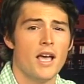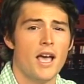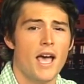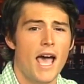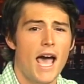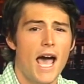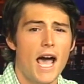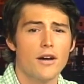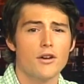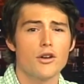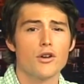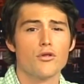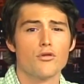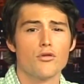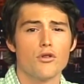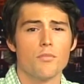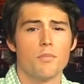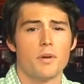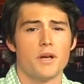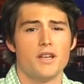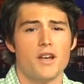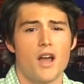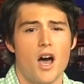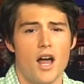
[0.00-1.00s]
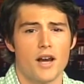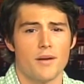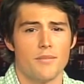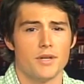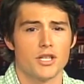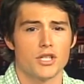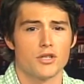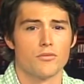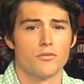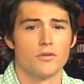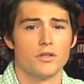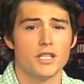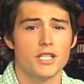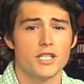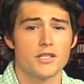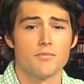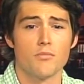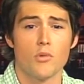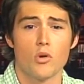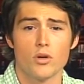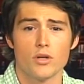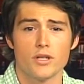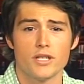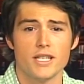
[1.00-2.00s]
Hacker Group Anonymous released
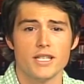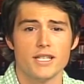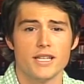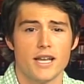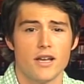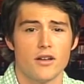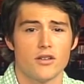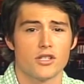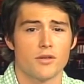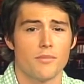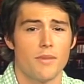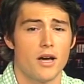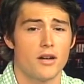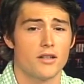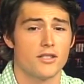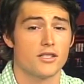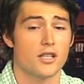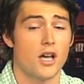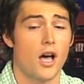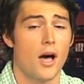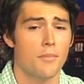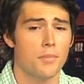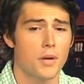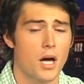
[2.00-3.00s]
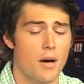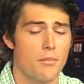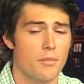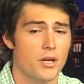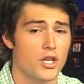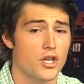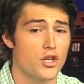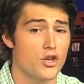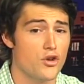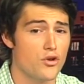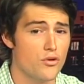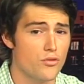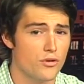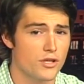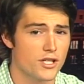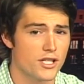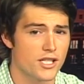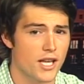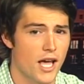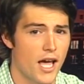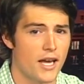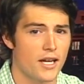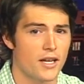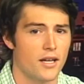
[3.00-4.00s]
more details about its upcoming news
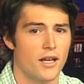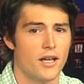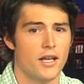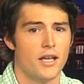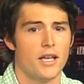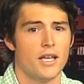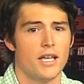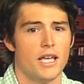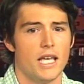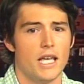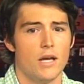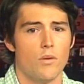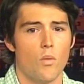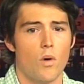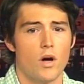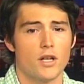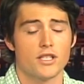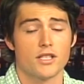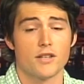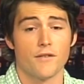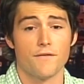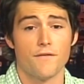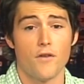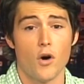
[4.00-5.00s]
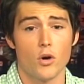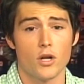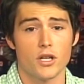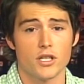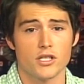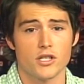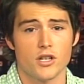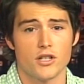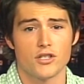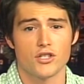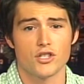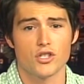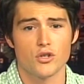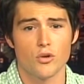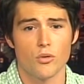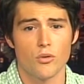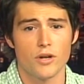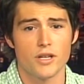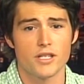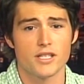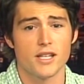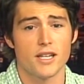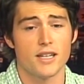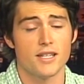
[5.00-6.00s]
site. It wants to focus on
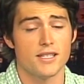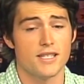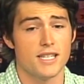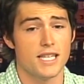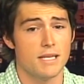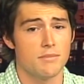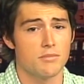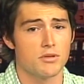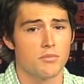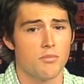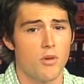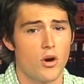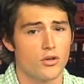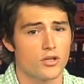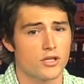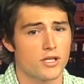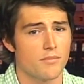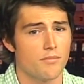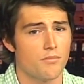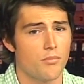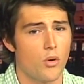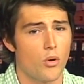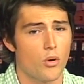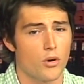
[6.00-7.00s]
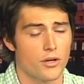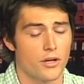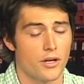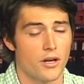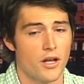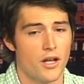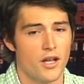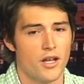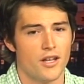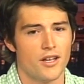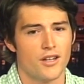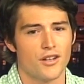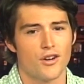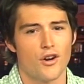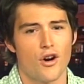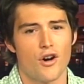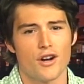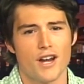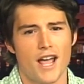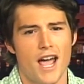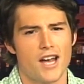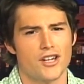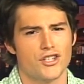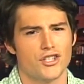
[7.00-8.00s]
stories that it deems most important.
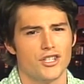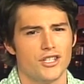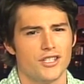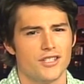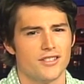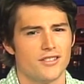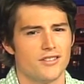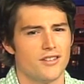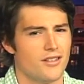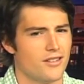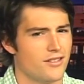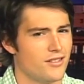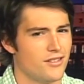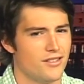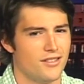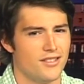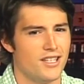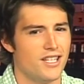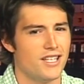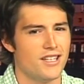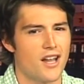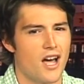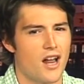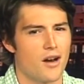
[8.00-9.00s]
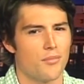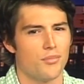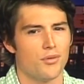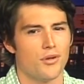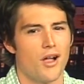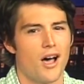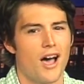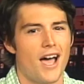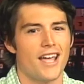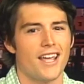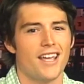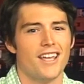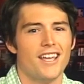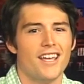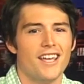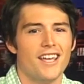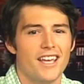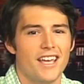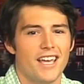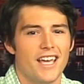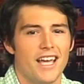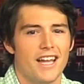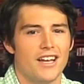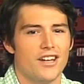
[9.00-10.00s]
Kardashian need not apply.
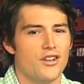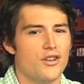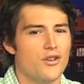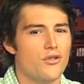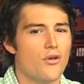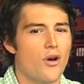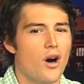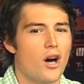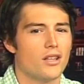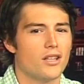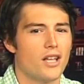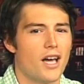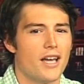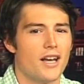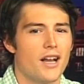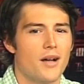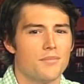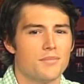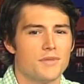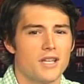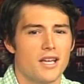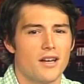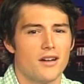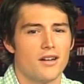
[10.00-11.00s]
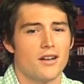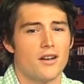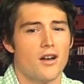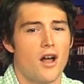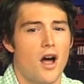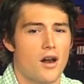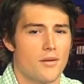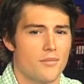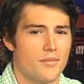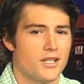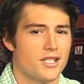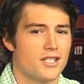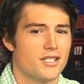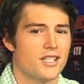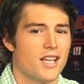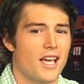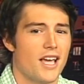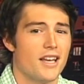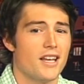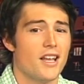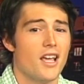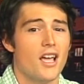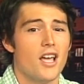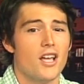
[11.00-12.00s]
In a new online update, Anonymous
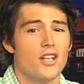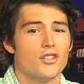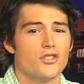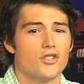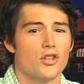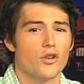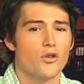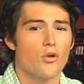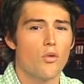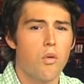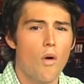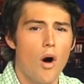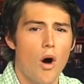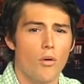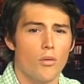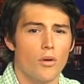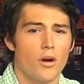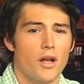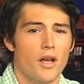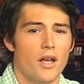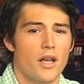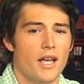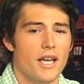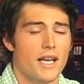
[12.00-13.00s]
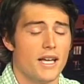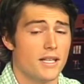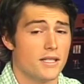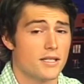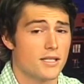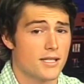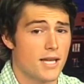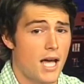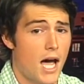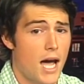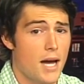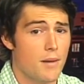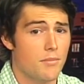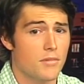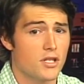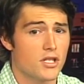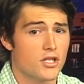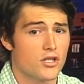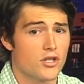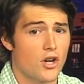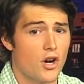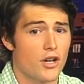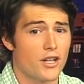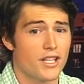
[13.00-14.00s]
said, to quote, it's time to
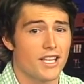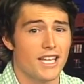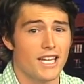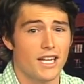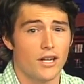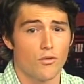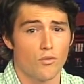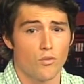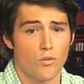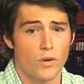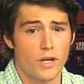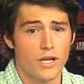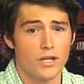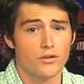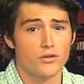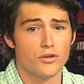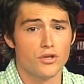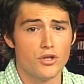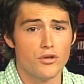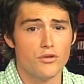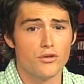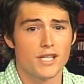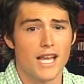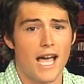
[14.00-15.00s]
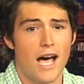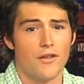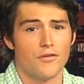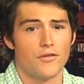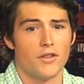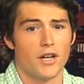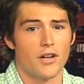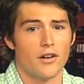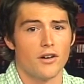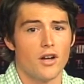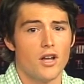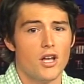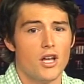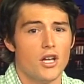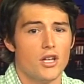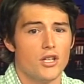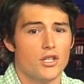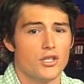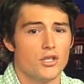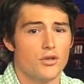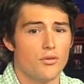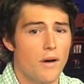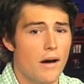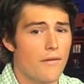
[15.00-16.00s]
start getting real news out there.
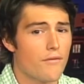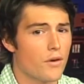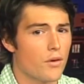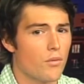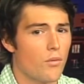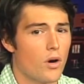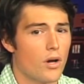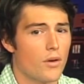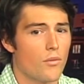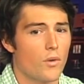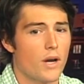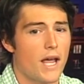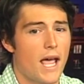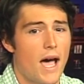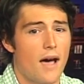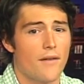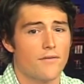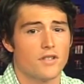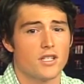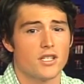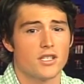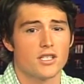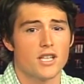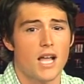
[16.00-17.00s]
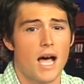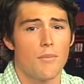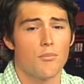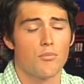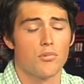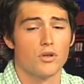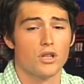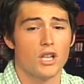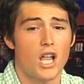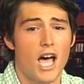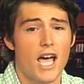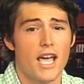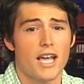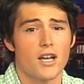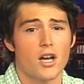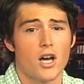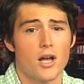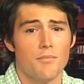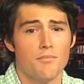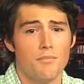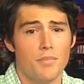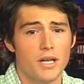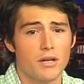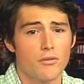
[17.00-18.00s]
To everyone, we have to stop relying
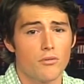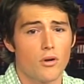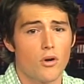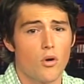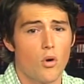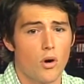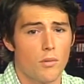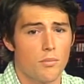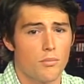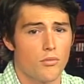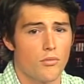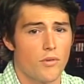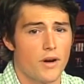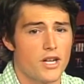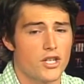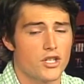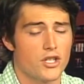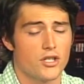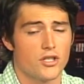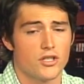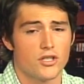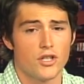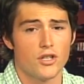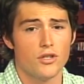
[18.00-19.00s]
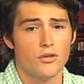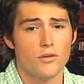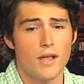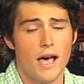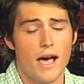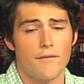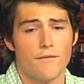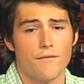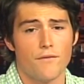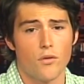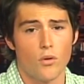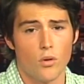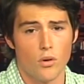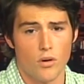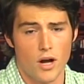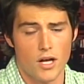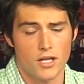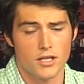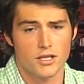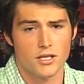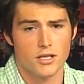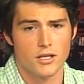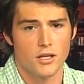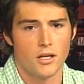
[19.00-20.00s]
on big corporations to do that for
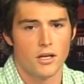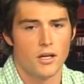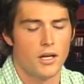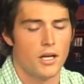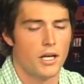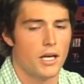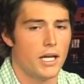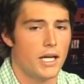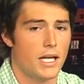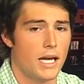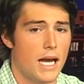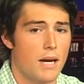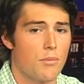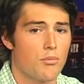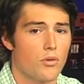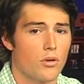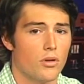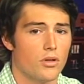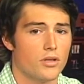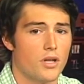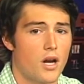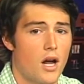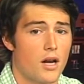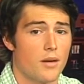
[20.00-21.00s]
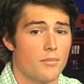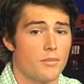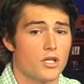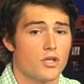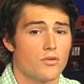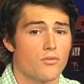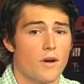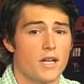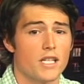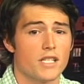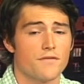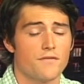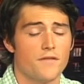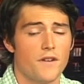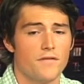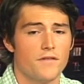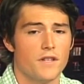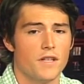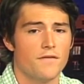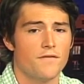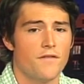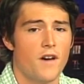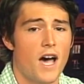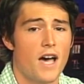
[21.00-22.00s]
us. In April, Anonymous raised
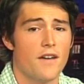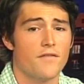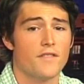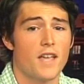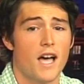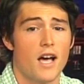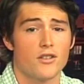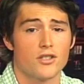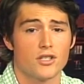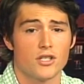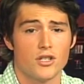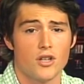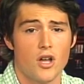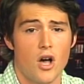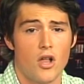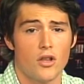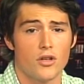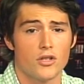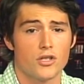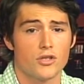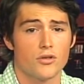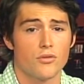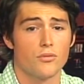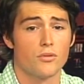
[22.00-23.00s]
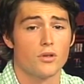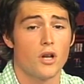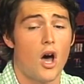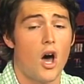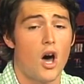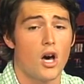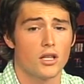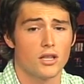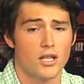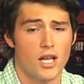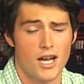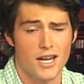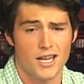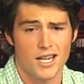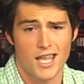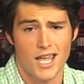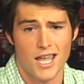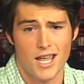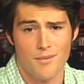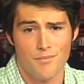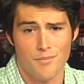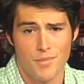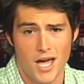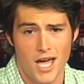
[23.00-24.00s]
$55,000 through an online
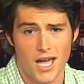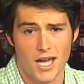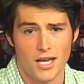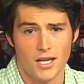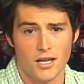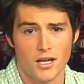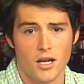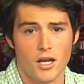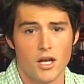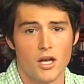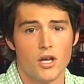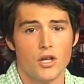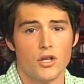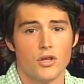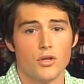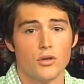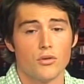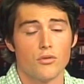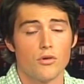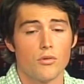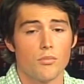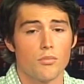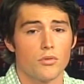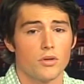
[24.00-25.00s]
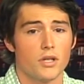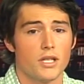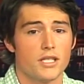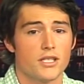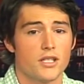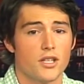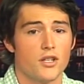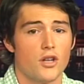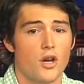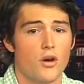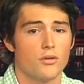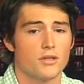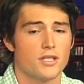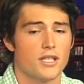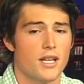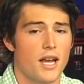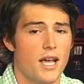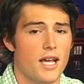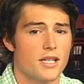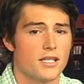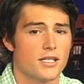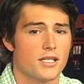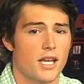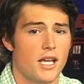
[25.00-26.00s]
campaign. The group released a note
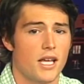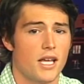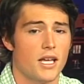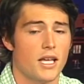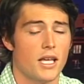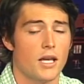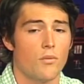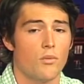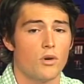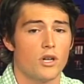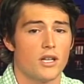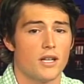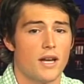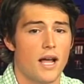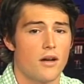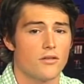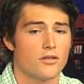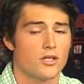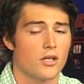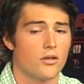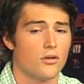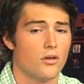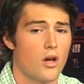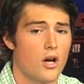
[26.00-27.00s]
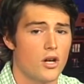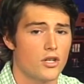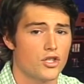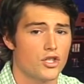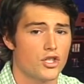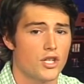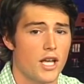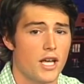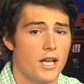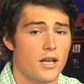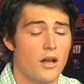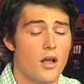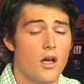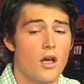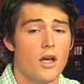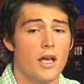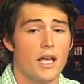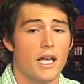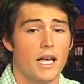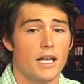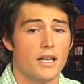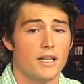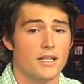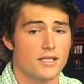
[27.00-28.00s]
today saying it would announce a launch date
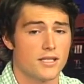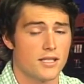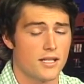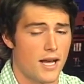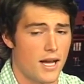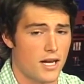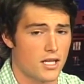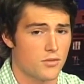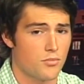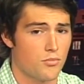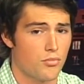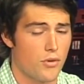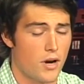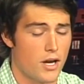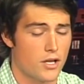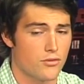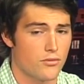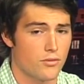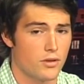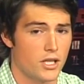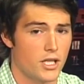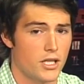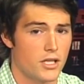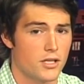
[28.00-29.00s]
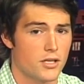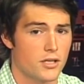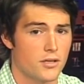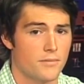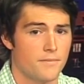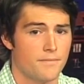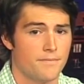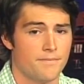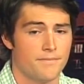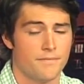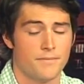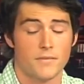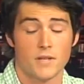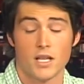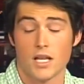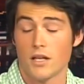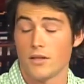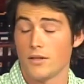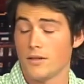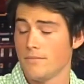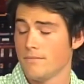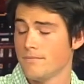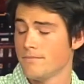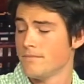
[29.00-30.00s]
in its next press release.
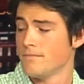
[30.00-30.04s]
Kelly?